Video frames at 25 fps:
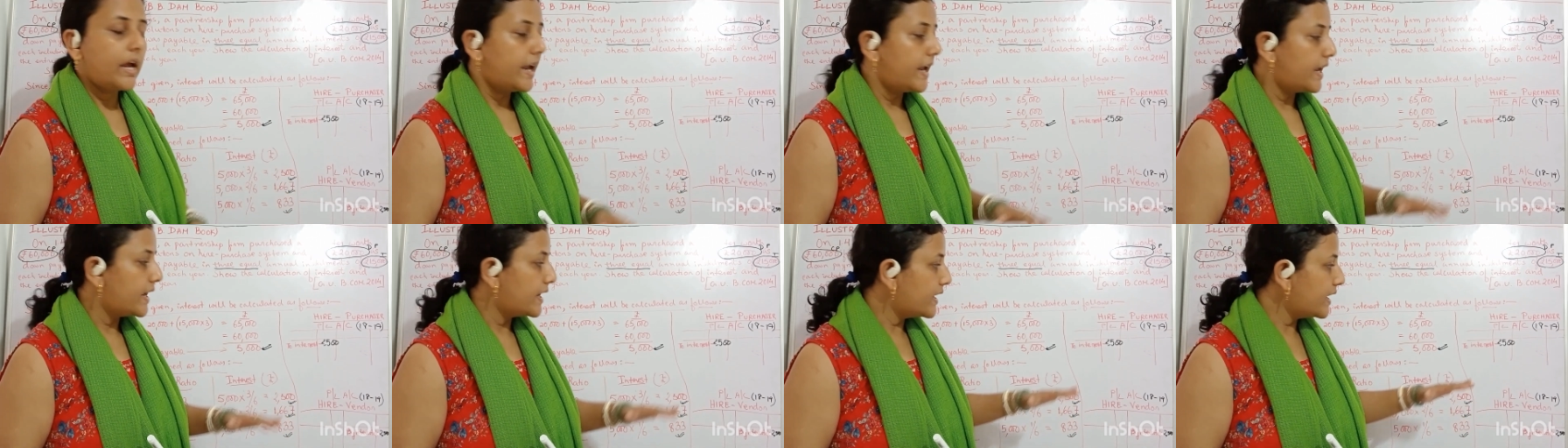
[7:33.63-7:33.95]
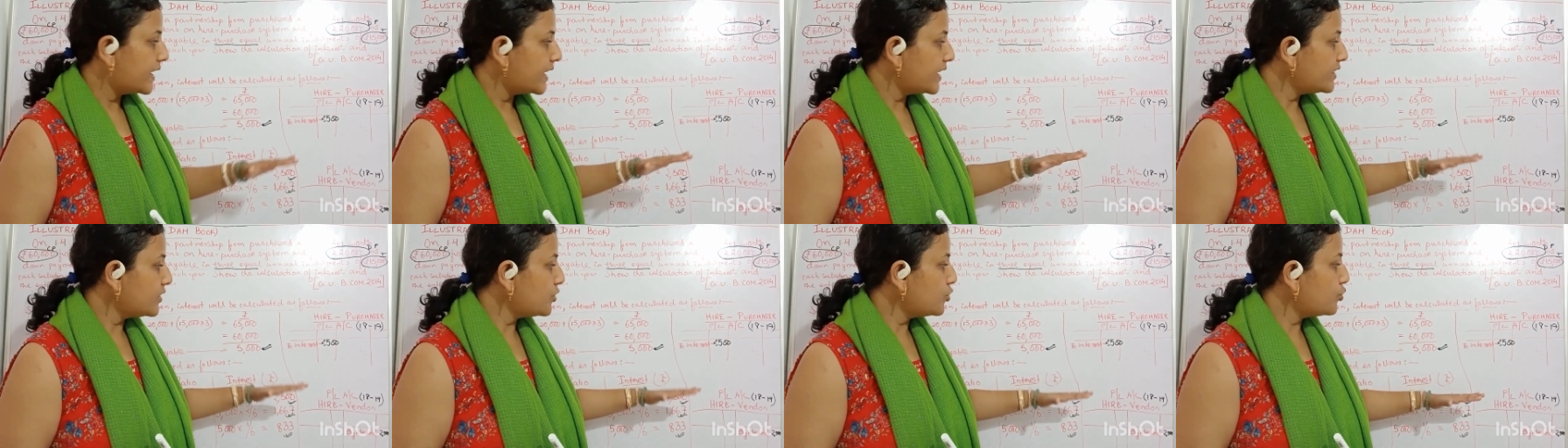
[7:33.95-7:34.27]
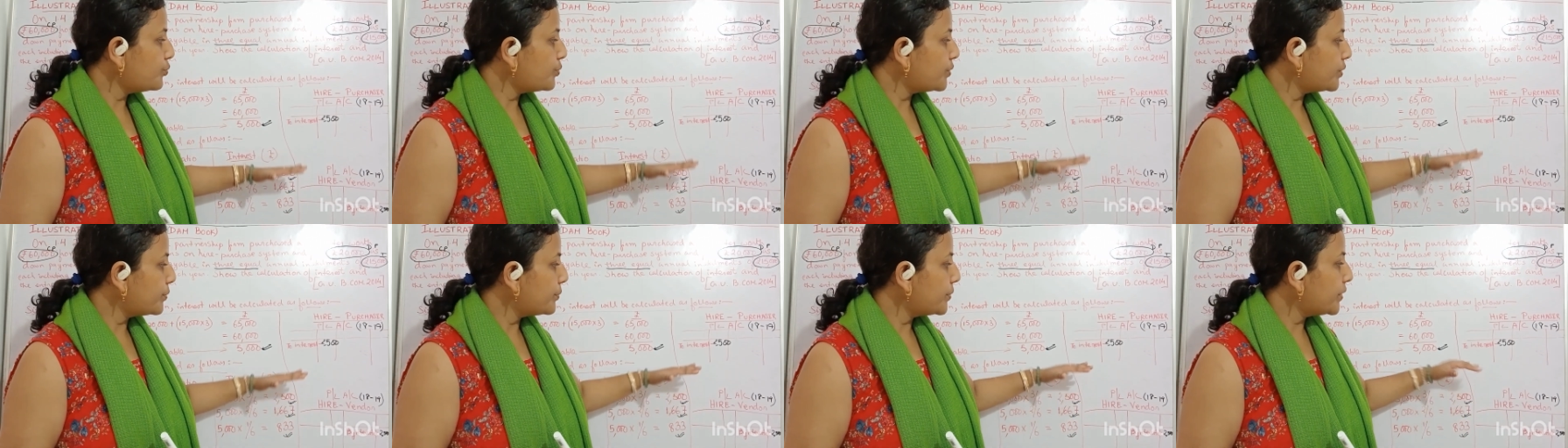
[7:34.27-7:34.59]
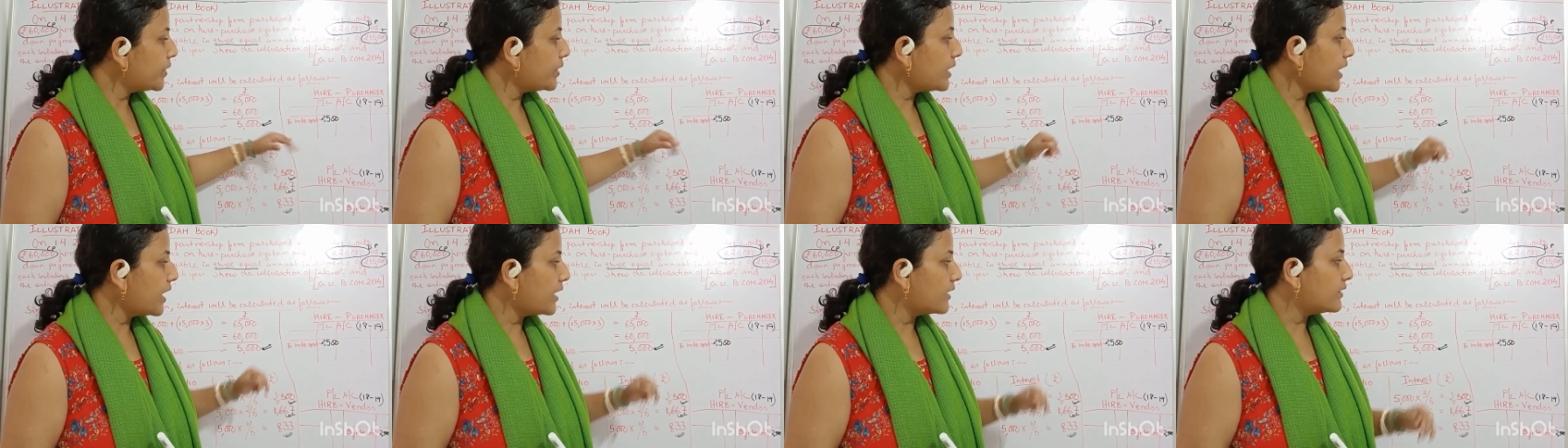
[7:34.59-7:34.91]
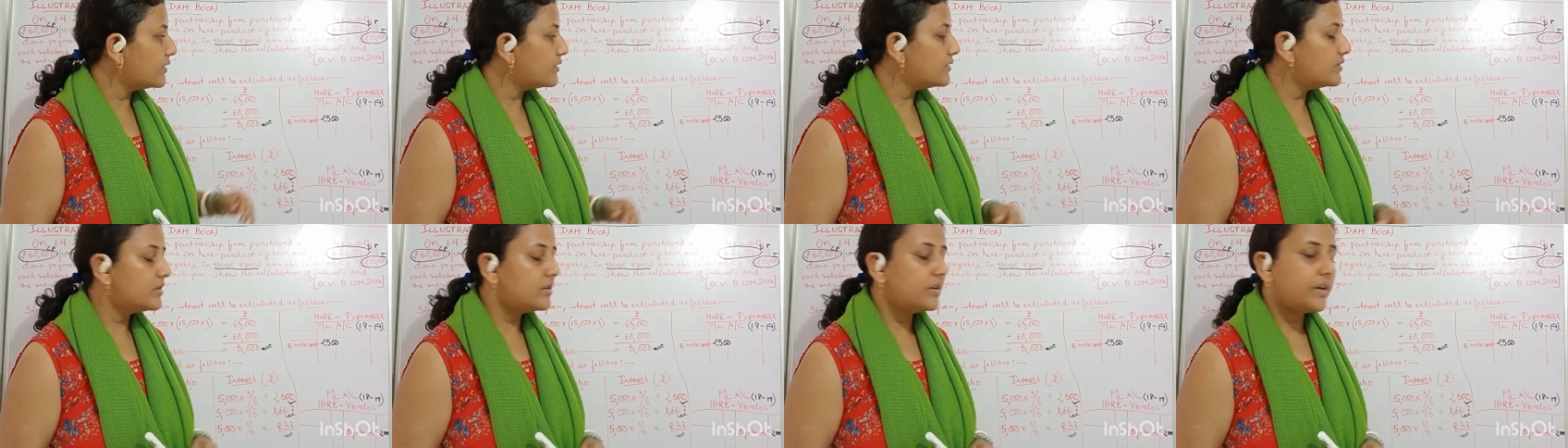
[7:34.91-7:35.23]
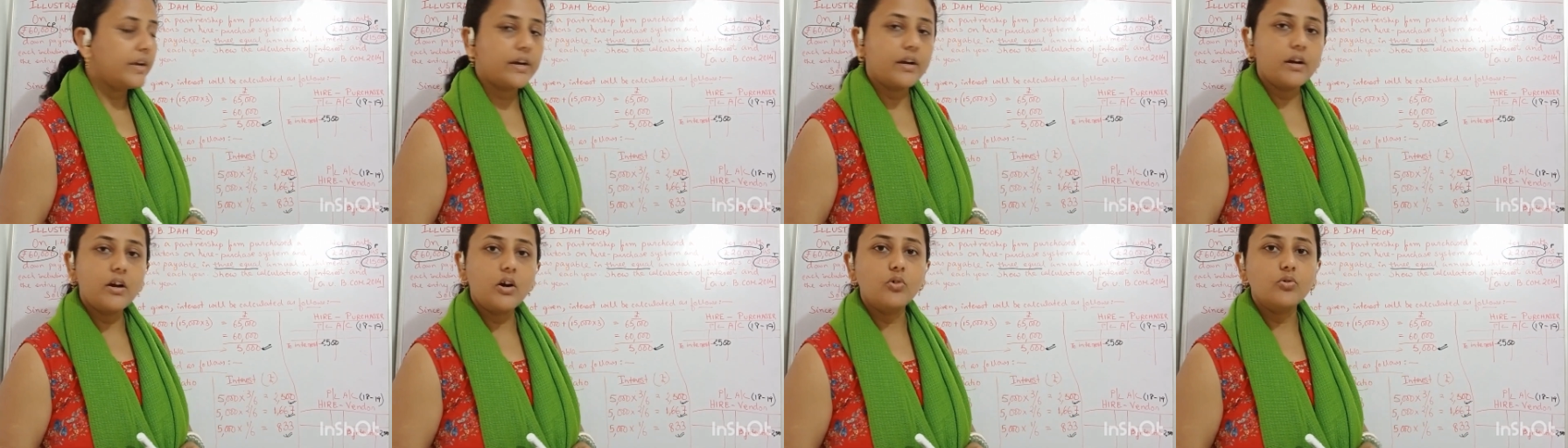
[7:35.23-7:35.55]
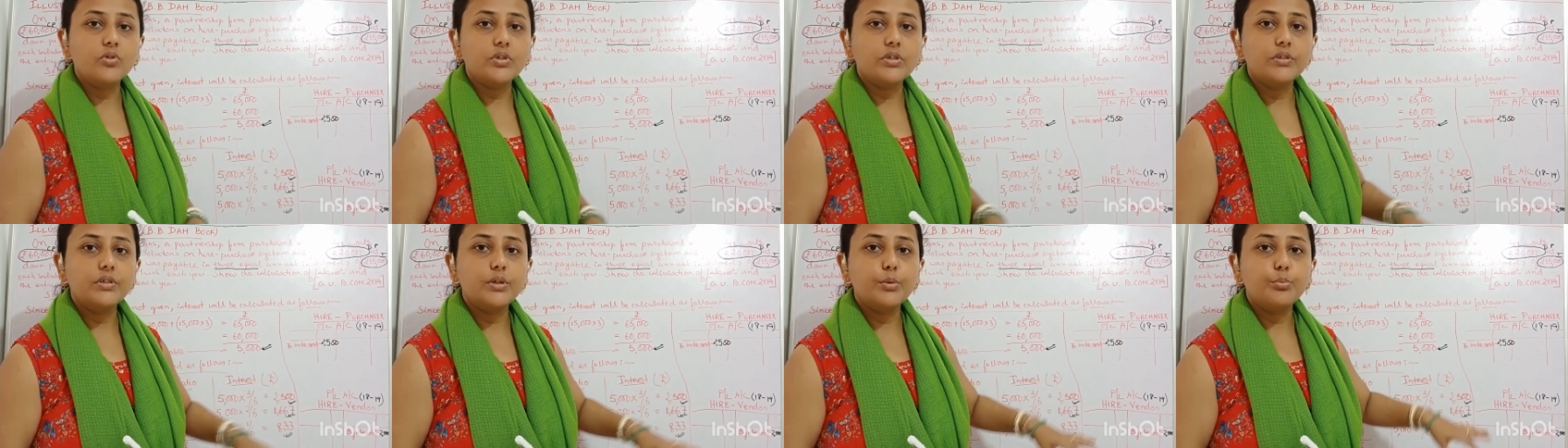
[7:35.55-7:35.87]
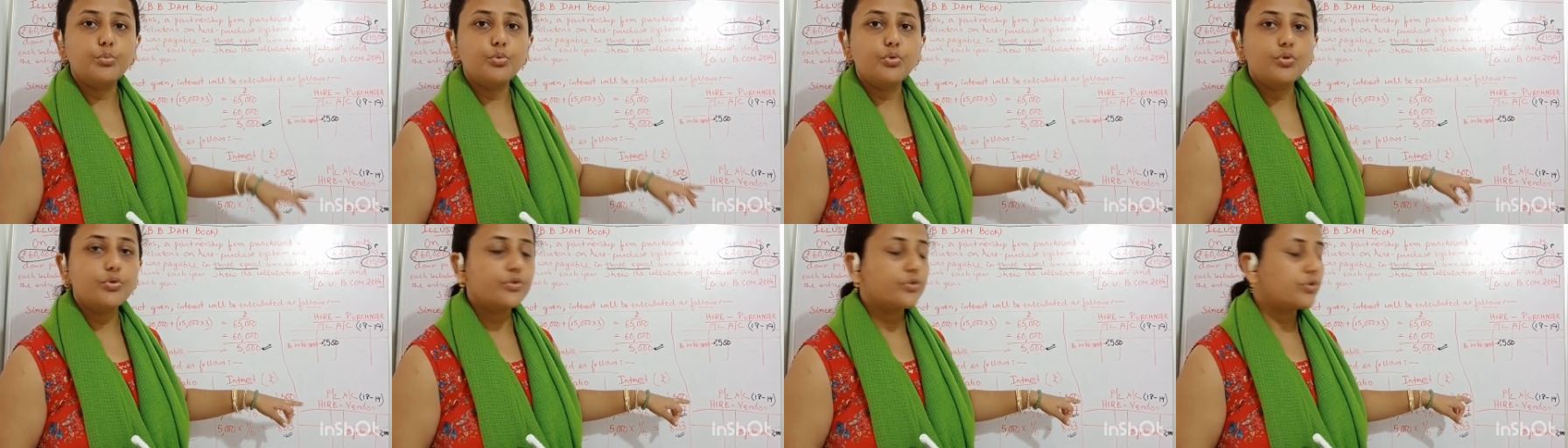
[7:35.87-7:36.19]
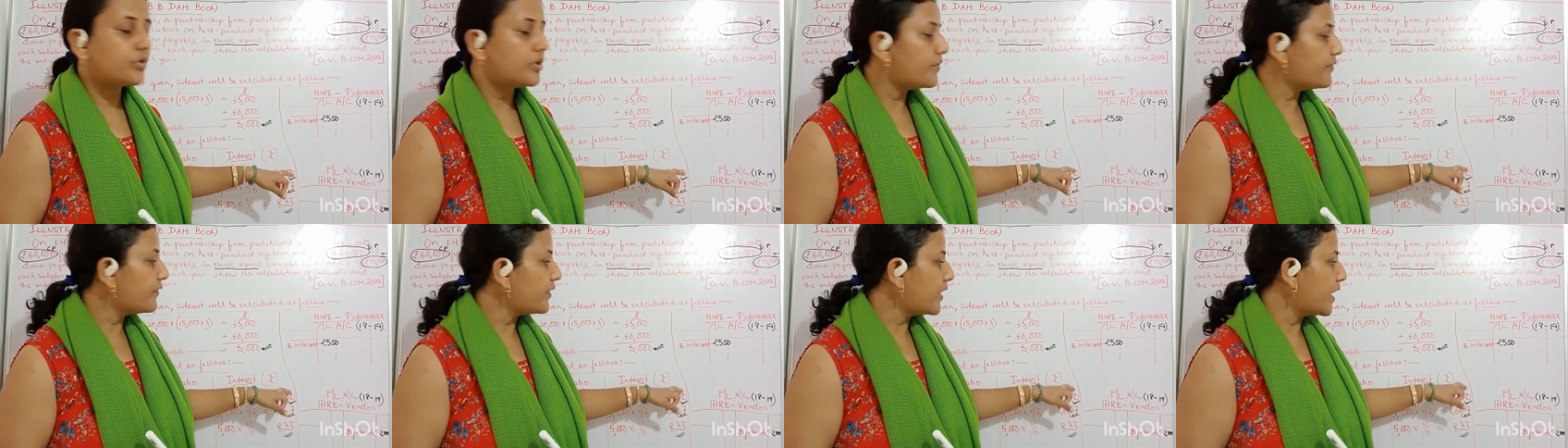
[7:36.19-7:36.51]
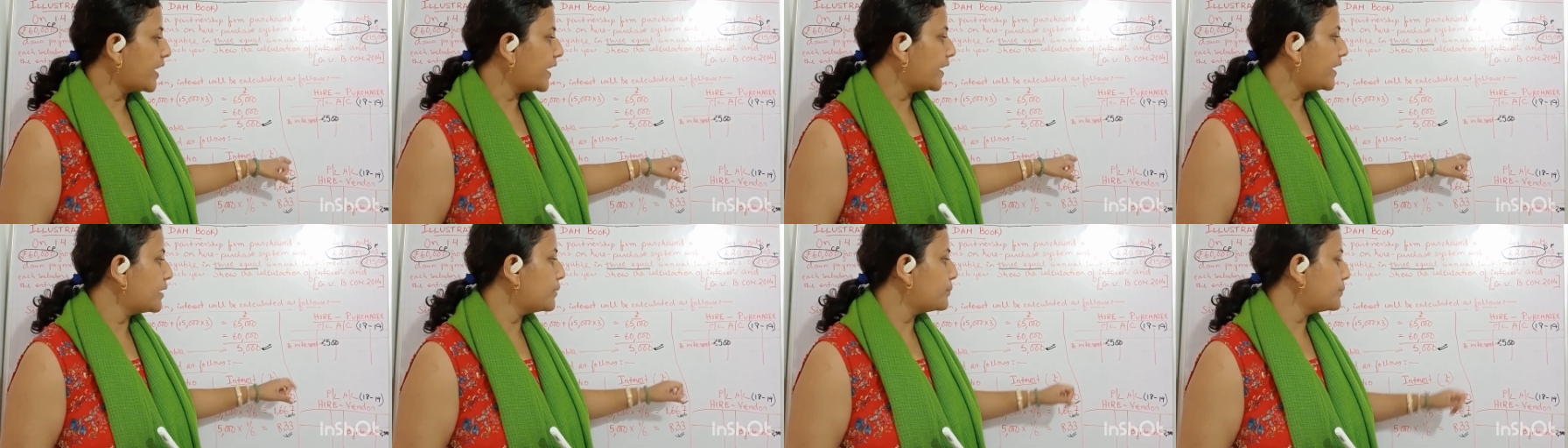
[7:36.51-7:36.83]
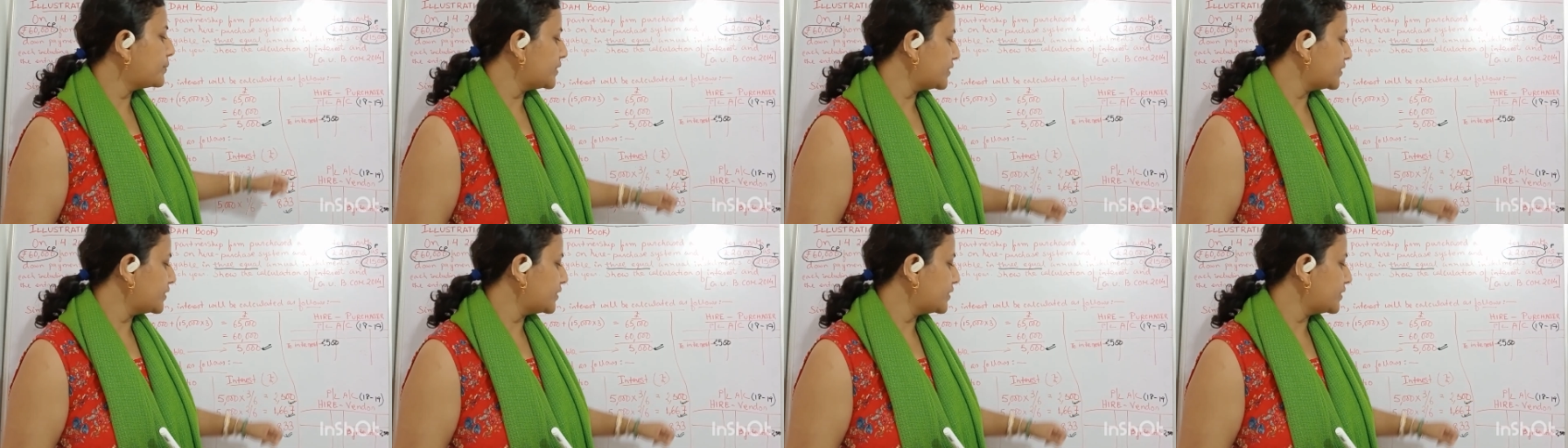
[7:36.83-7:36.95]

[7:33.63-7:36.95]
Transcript: Again you prepare another account in the books of hire